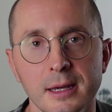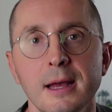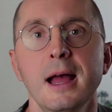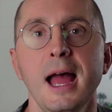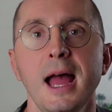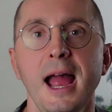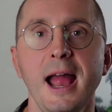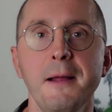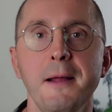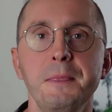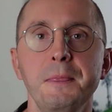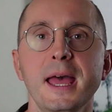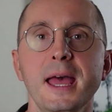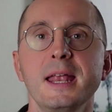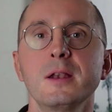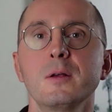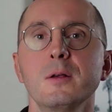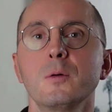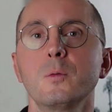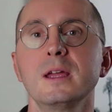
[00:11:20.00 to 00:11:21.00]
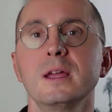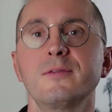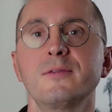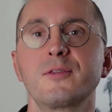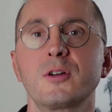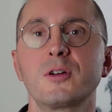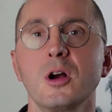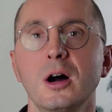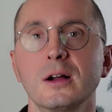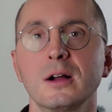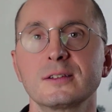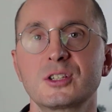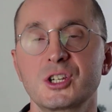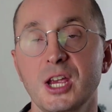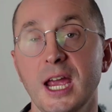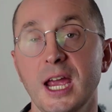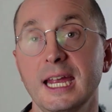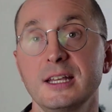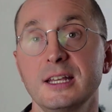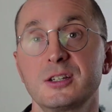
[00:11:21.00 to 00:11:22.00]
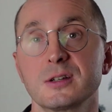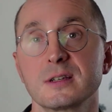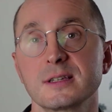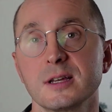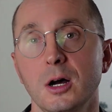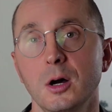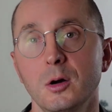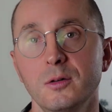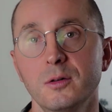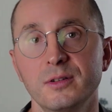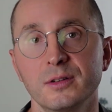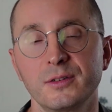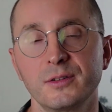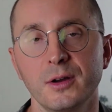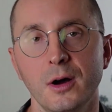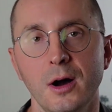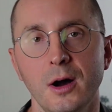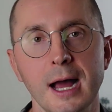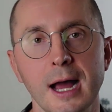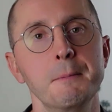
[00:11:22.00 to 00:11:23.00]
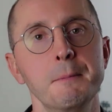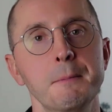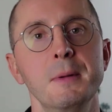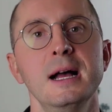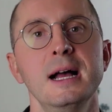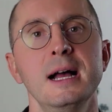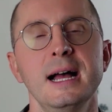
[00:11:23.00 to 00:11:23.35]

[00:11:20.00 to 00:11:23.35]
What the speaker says: And then we've got changes over time.